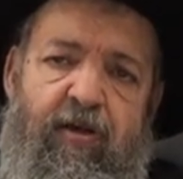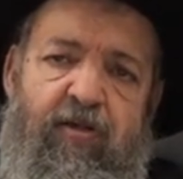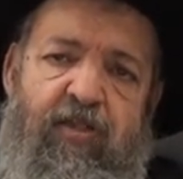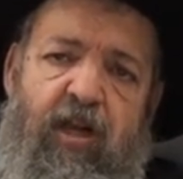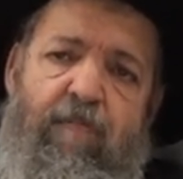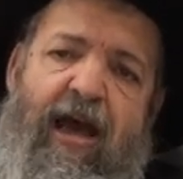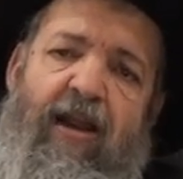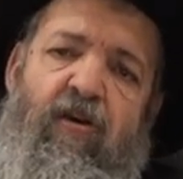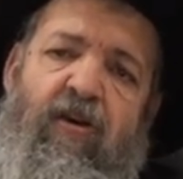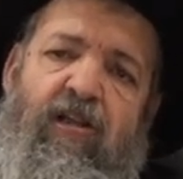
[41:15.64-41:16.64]
So the
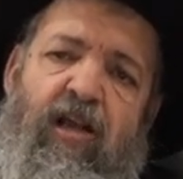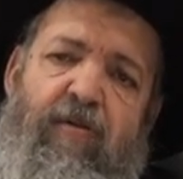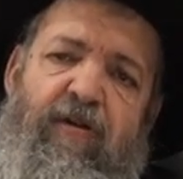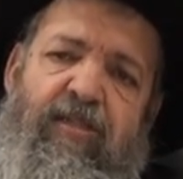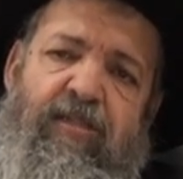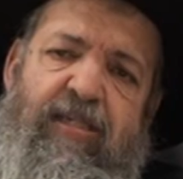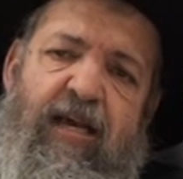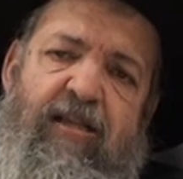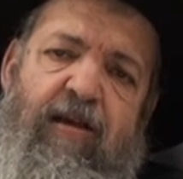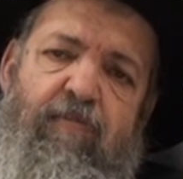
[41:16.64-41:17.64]
man looked at him and
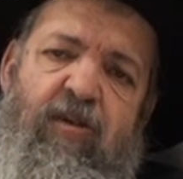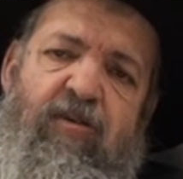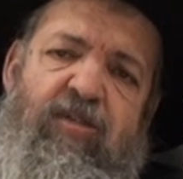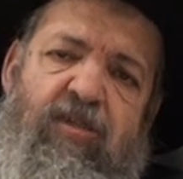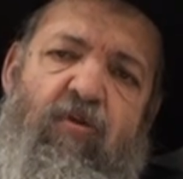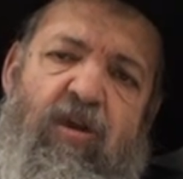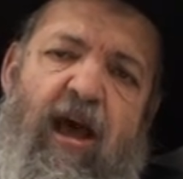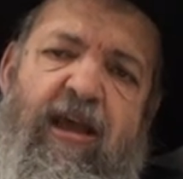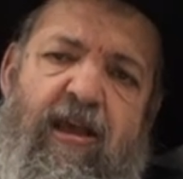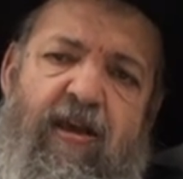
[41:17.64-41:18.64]
said to him, You're so
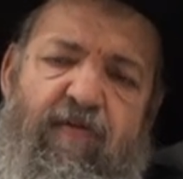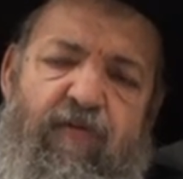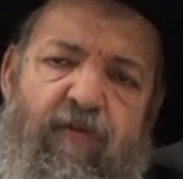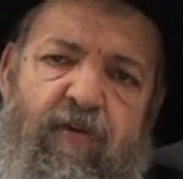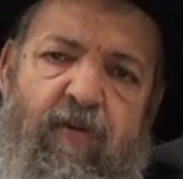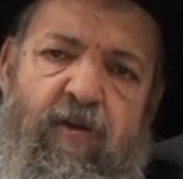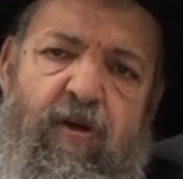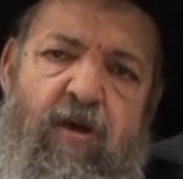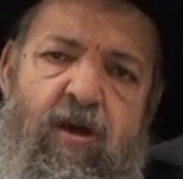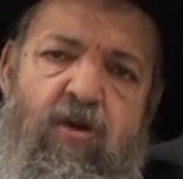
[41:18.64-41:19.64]
naive.
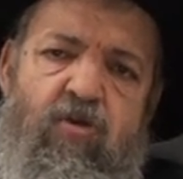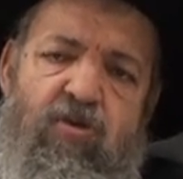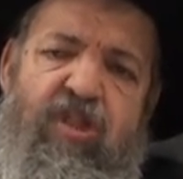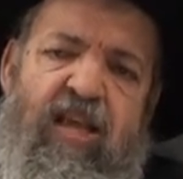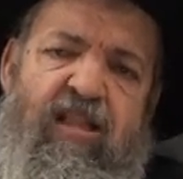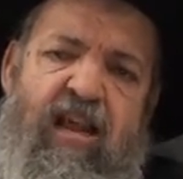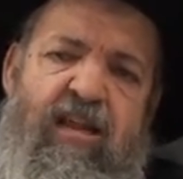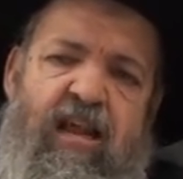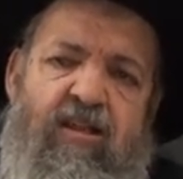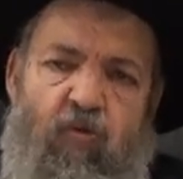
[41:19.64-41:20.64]
You think they
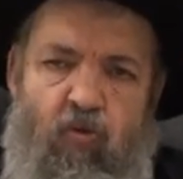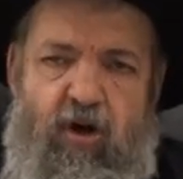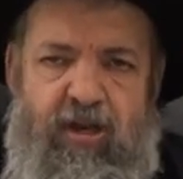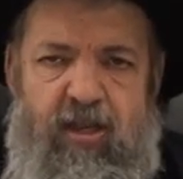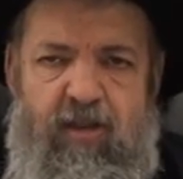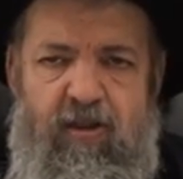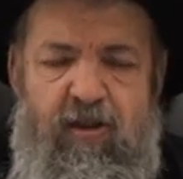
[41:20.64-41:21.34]
need the wood?